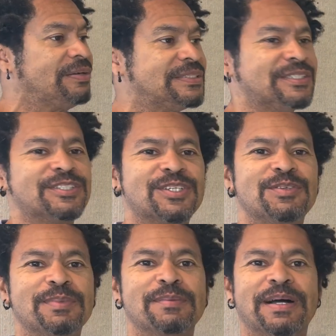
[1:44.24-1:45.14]
Excuse
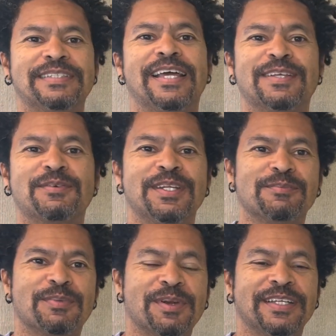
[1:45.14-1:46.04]
me, my Sanskrit
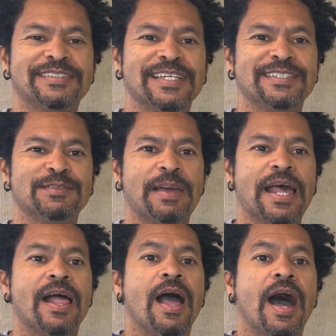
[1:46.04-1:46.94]
pronunciation is bad.
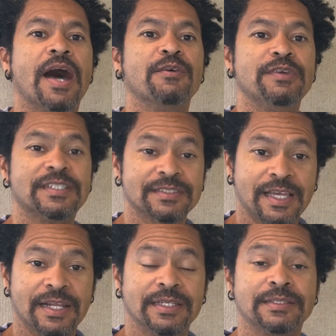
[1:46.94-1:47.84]

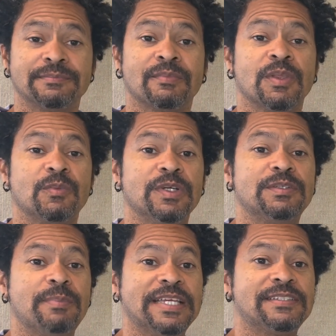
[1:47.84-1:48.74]
Anuvitasana, which
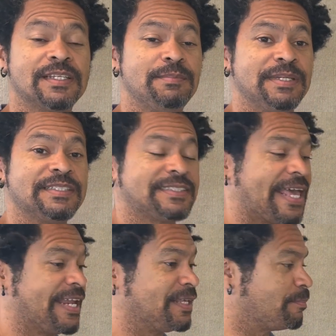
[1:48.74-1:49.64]
basically means
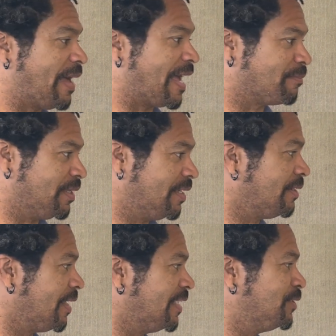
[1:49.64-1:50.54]
standing backbend,
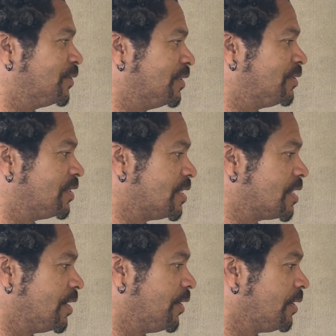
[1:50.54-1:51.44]
as you can see
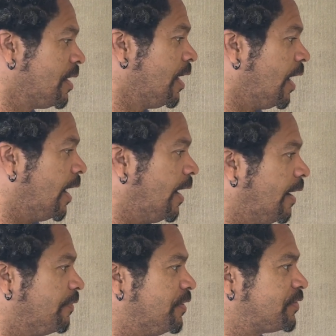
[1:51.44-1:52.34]
here.
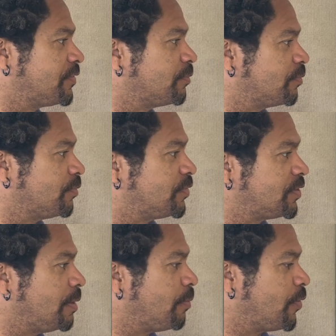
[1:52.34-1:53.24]
This
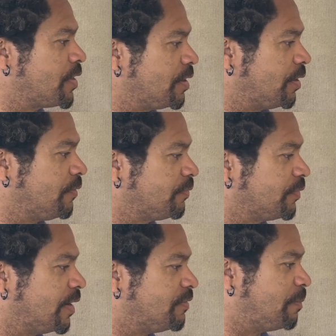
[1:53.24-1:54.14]
symbol here,
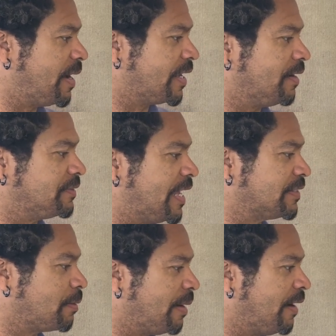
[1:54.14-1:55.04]
everybody always asks
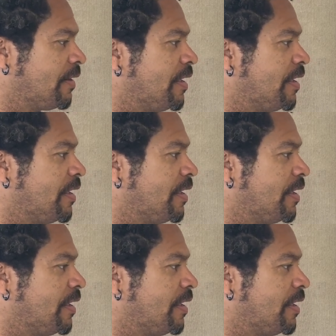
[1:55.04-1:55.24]
about,